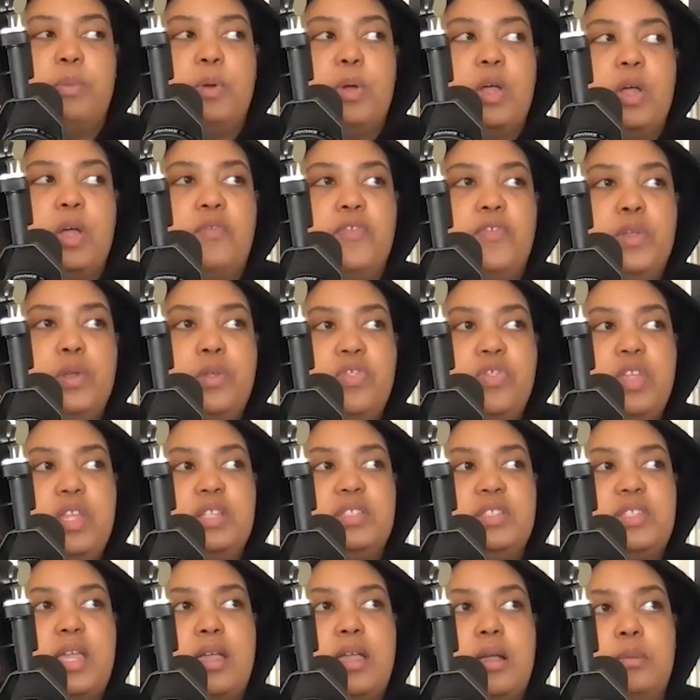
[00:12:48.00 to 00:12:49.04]
a few
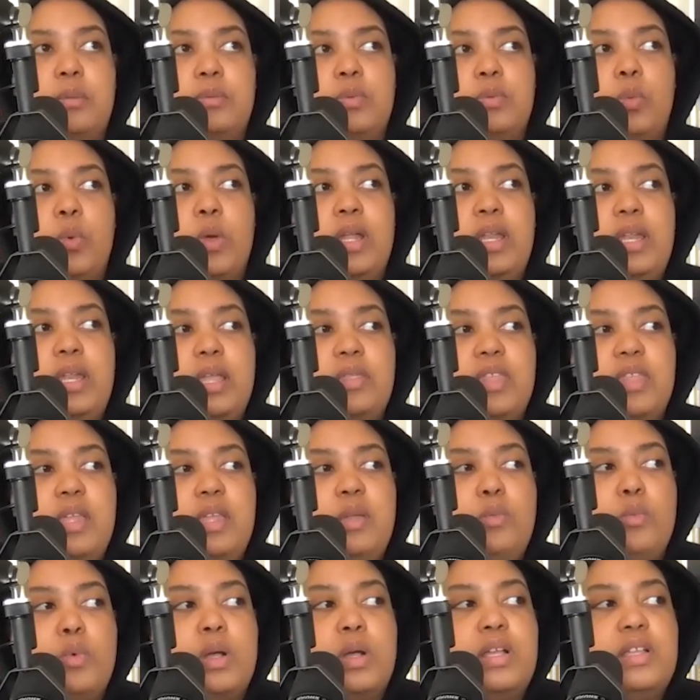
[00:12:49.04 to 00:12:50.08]
things helped. One
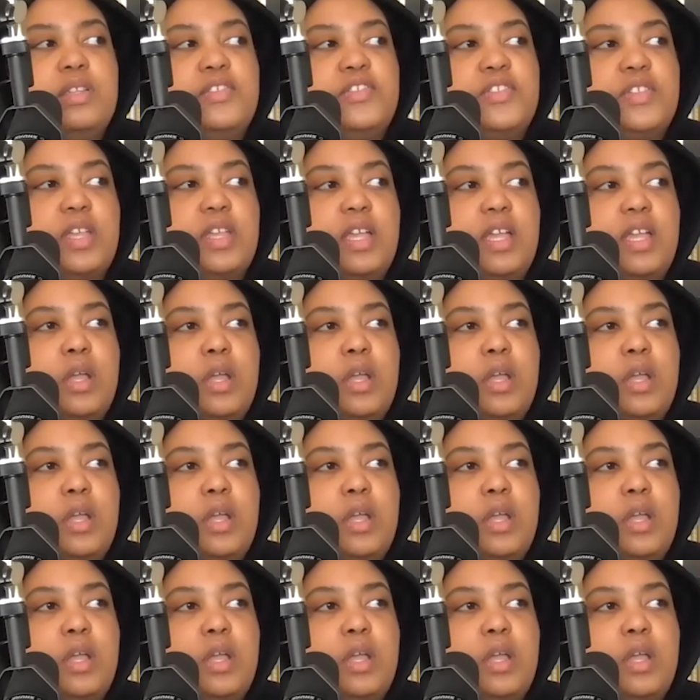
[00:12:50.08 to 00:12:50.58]
thing was